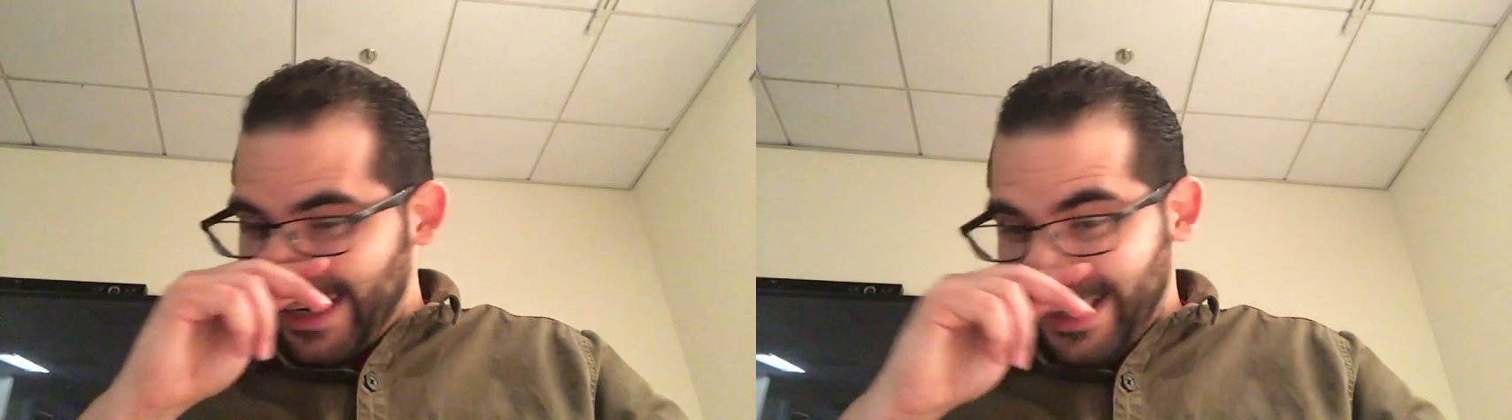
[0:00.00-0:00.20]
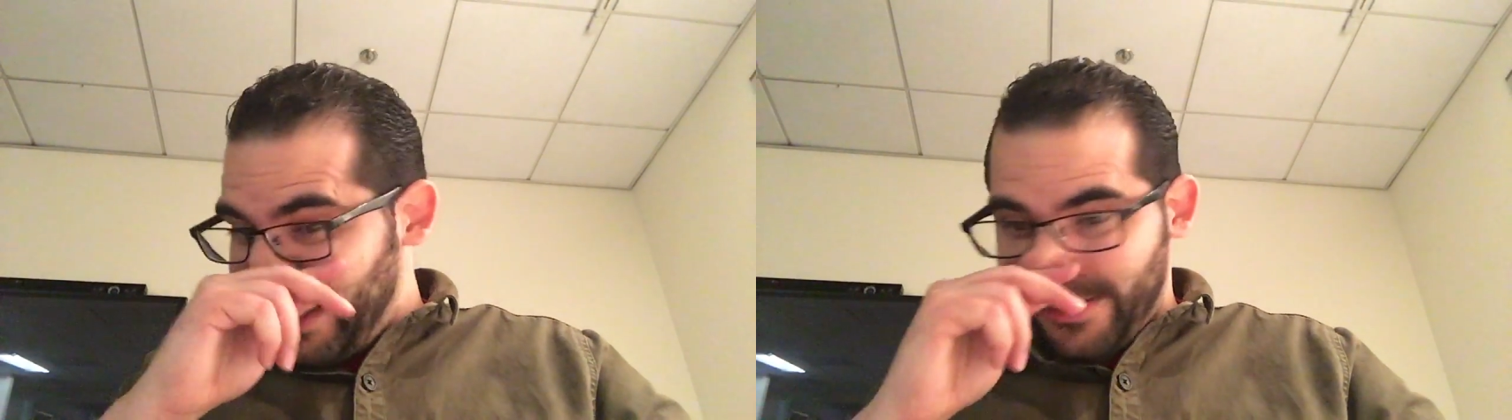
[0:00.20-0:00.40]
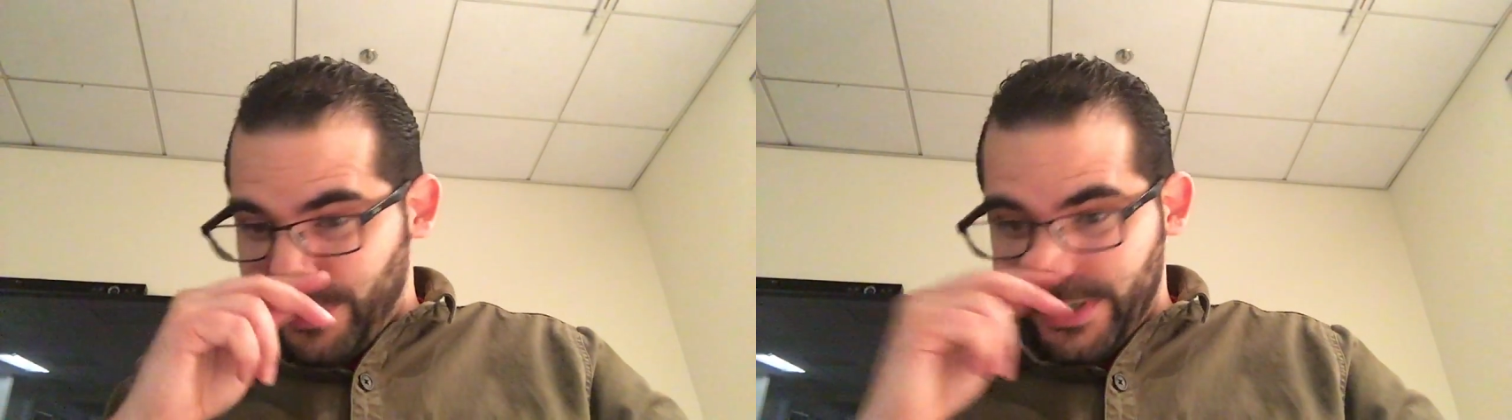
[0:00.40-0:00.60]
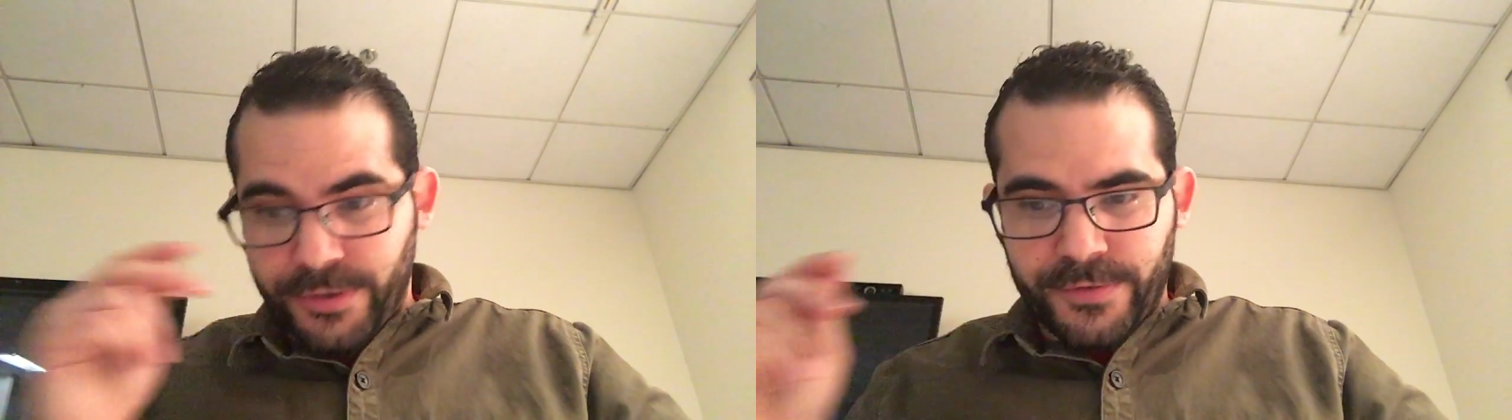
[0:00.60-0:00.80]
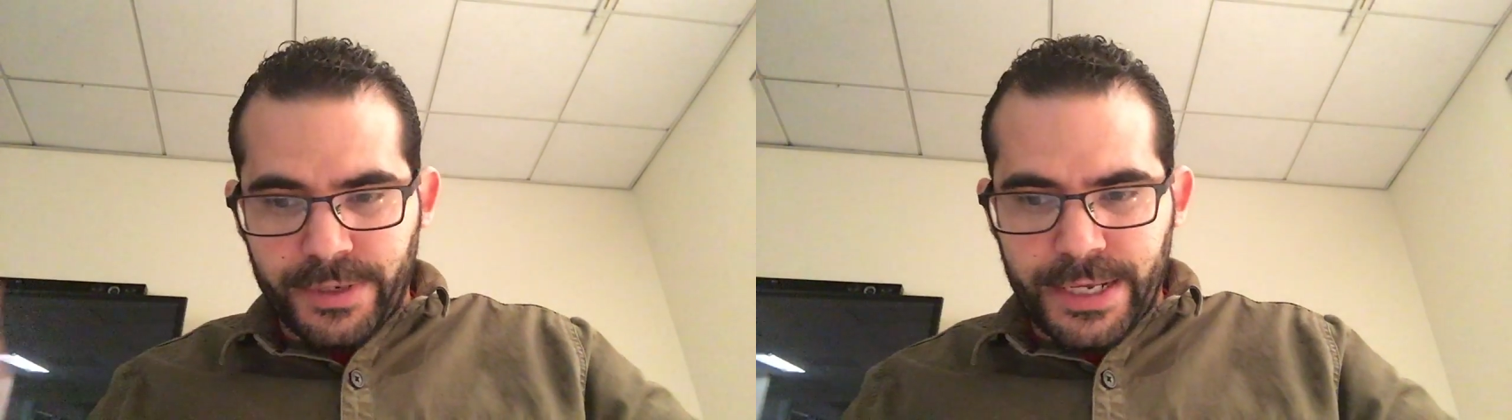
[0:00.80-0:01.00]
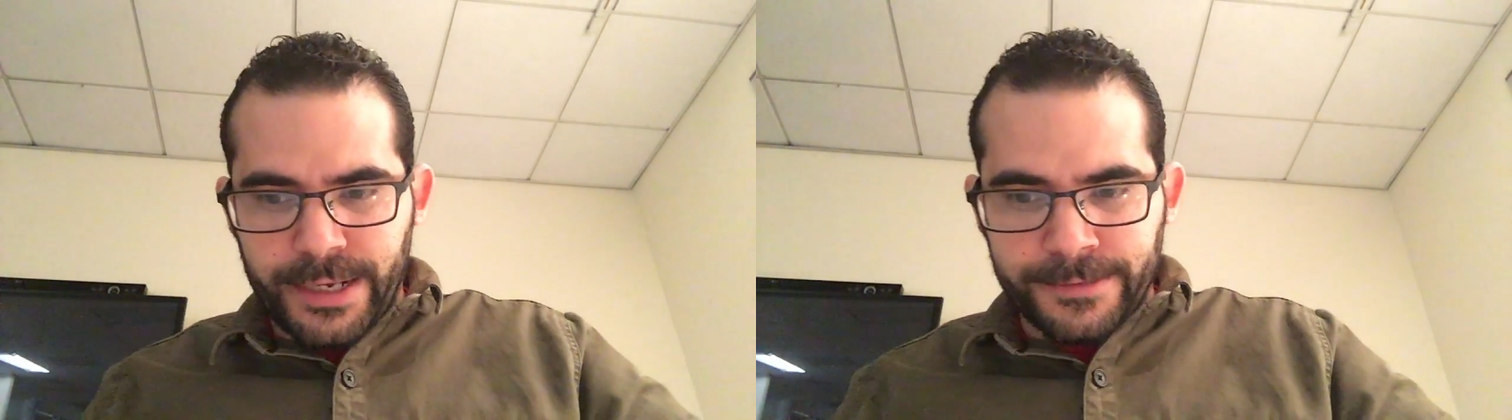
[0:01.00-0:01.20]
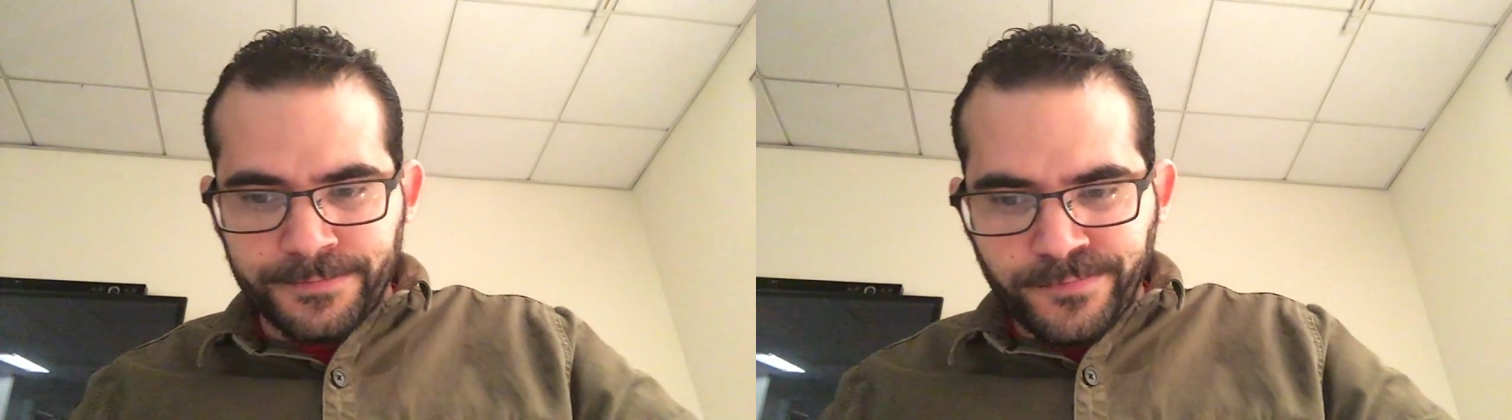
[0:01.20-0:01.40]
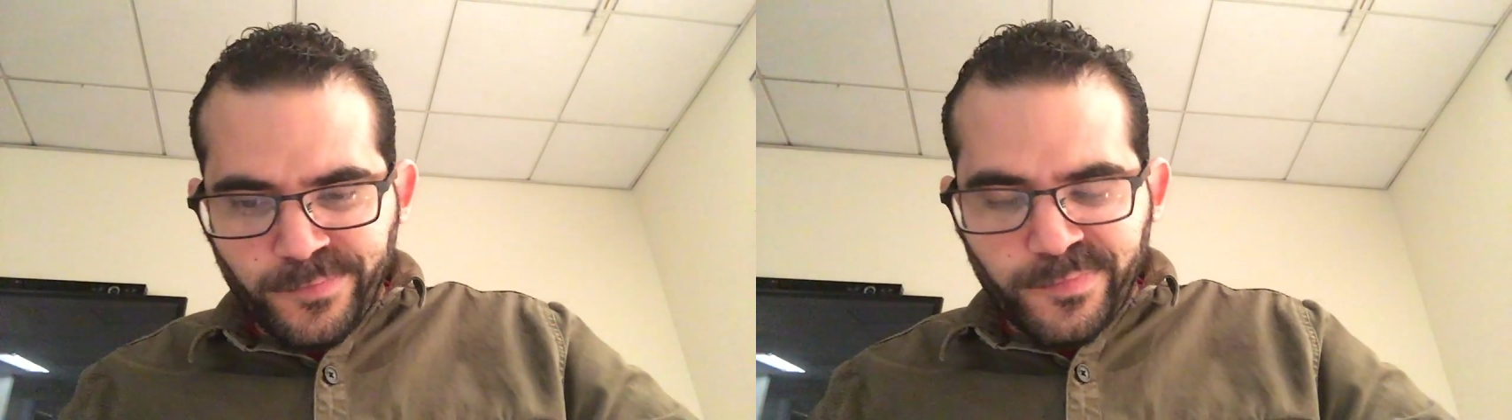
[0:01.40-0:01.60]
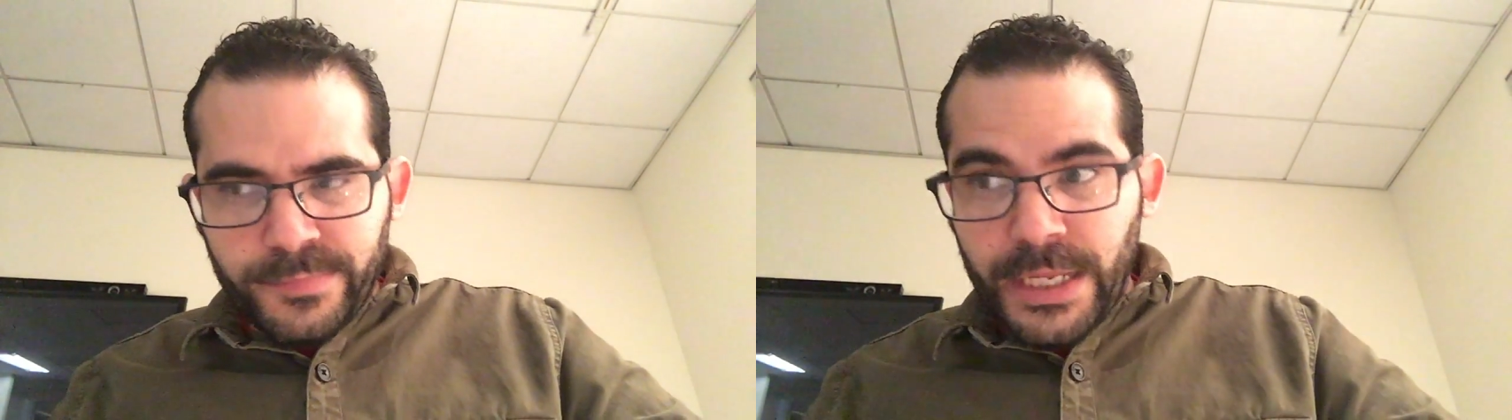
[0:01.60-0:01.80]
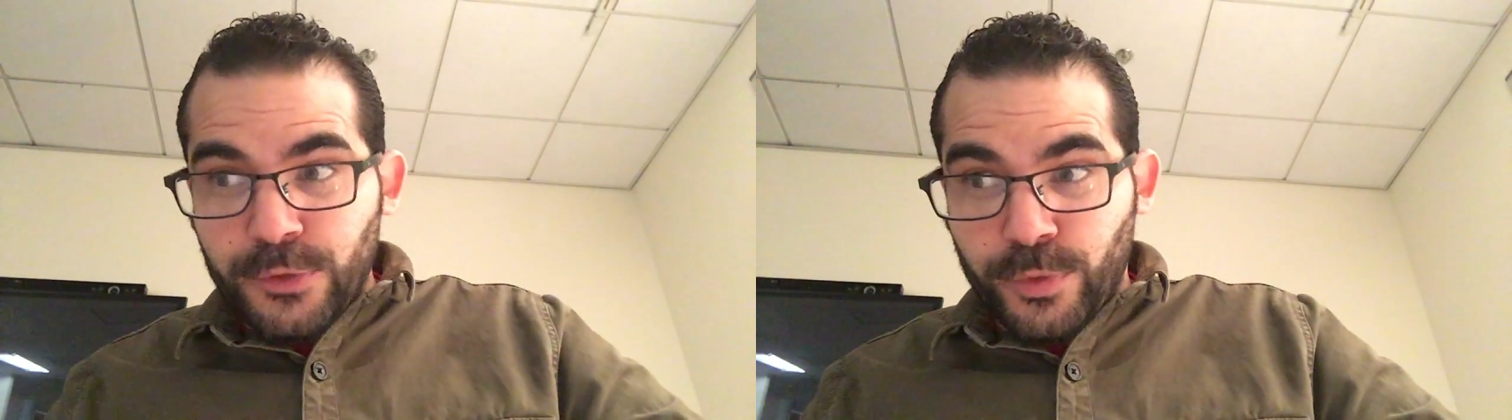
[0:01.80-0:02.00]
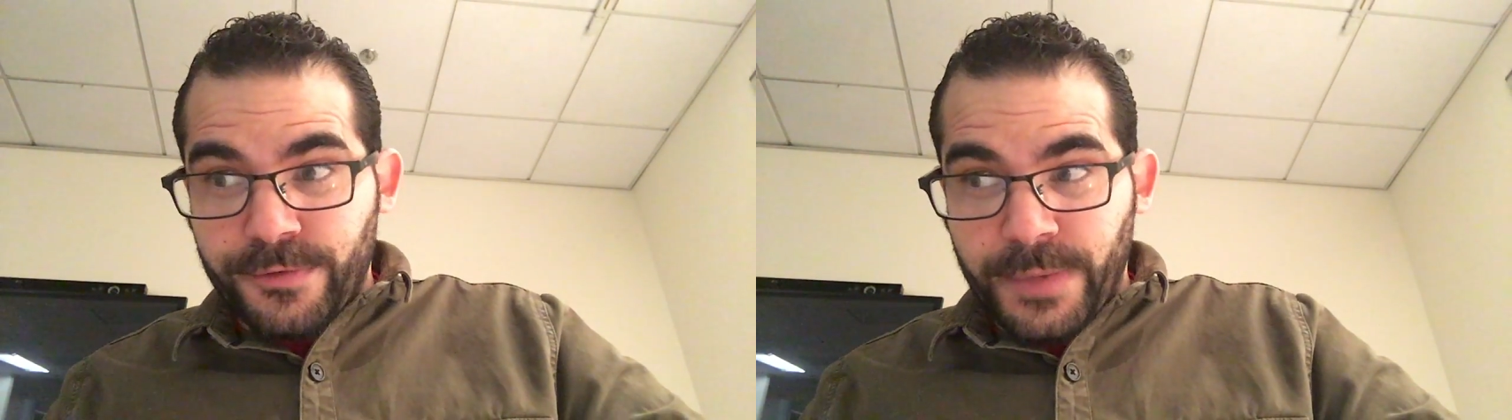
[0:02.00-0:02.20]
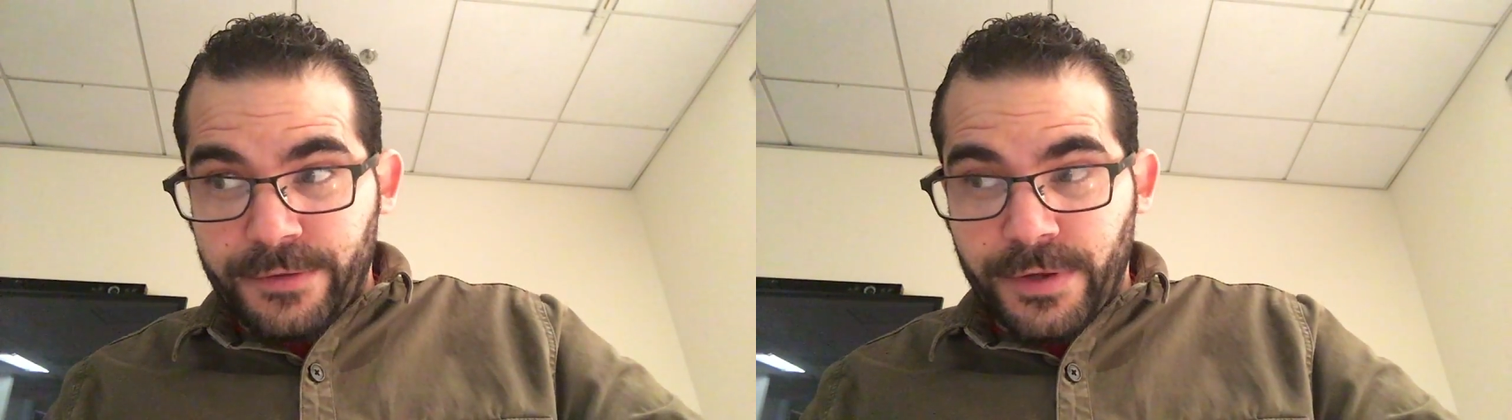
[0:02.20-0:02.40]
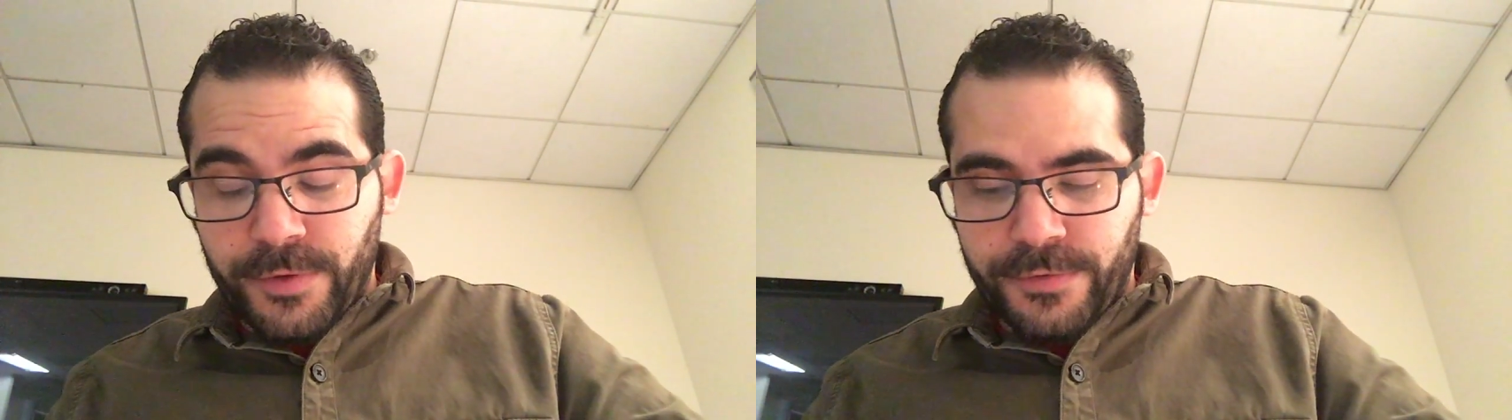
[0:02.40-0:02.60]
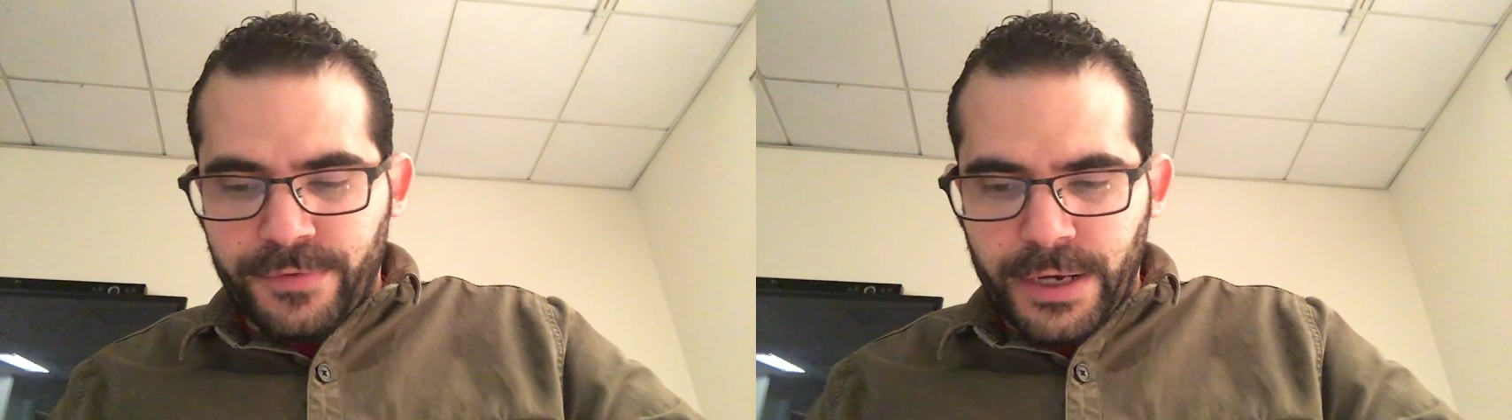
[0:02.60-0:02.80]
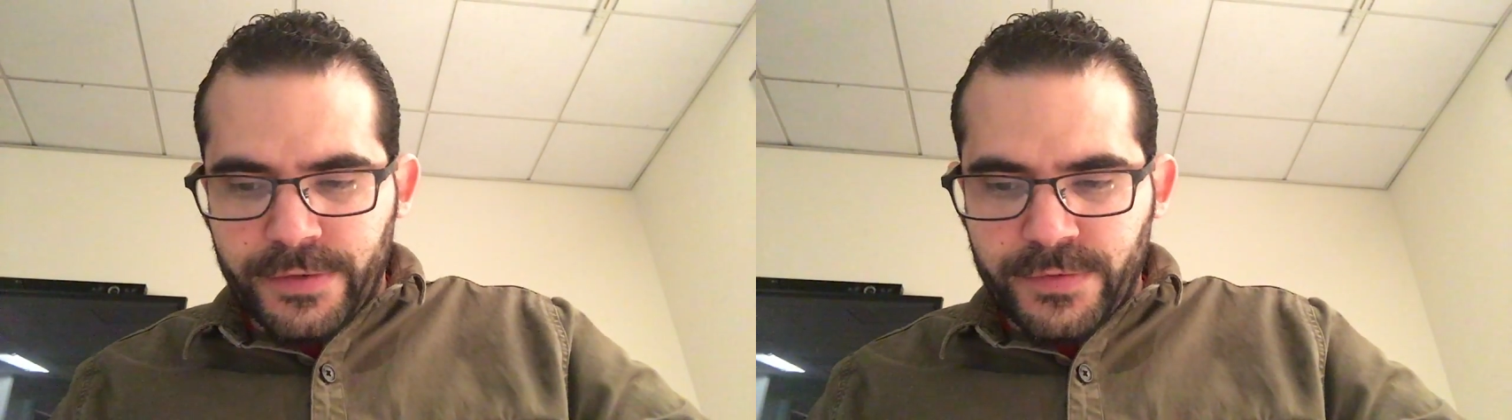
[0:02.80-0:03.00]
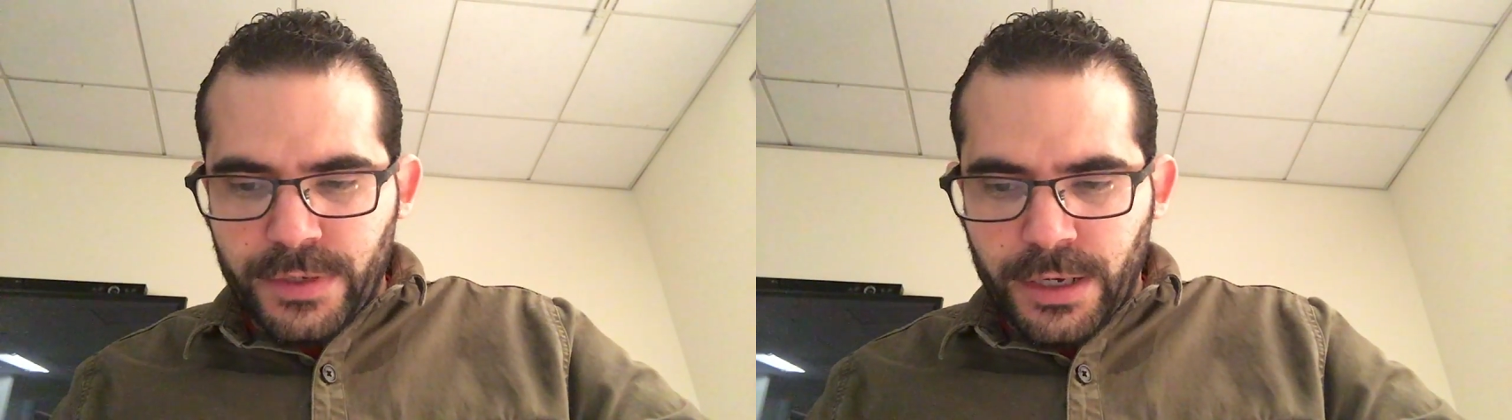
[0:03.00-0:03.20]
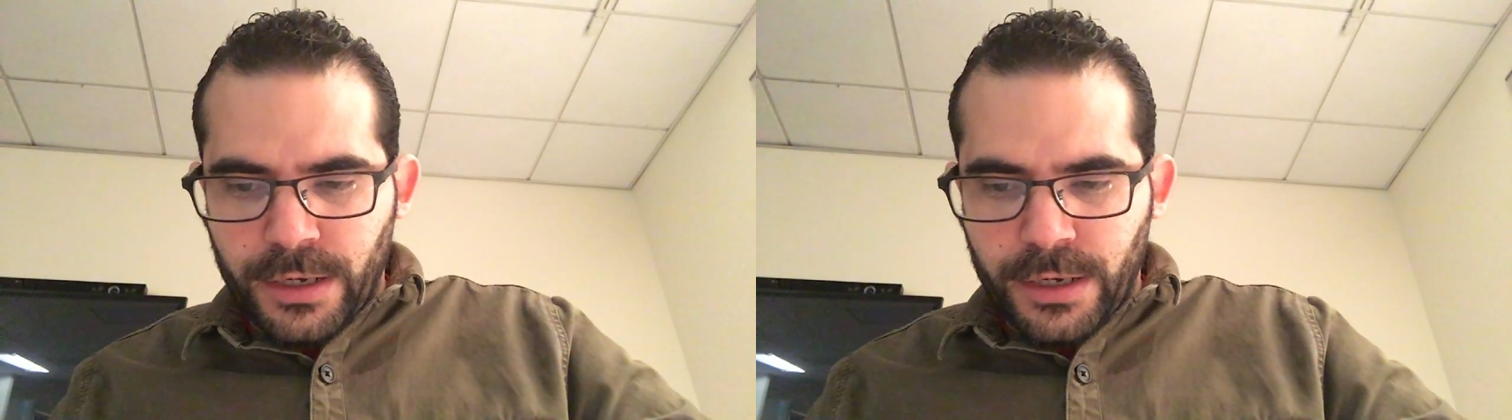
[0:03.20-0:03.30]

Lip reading: and Return of the King is one of my favorite fights.